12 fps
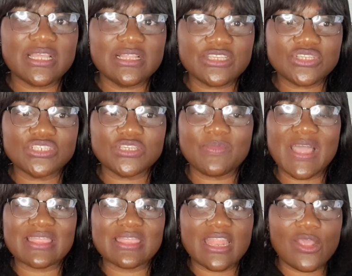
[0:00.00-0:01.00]
a relationship
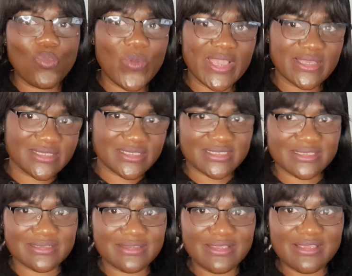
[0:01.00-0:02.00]
are three winks.